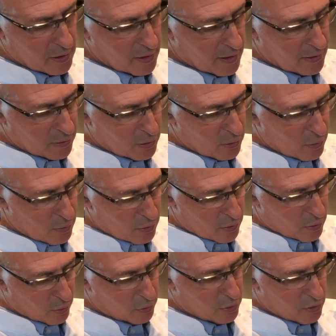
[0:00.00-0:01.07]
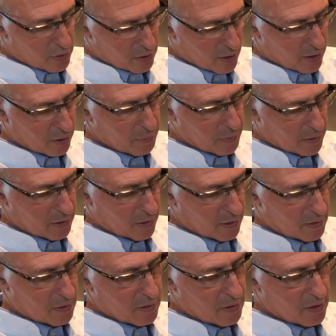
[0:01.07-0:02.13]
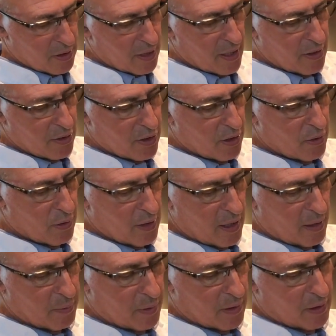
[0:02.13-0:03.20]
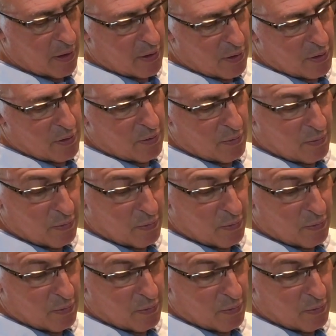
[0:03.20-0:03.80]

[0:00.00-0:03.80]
I like to use kosher salt because it's tastier and because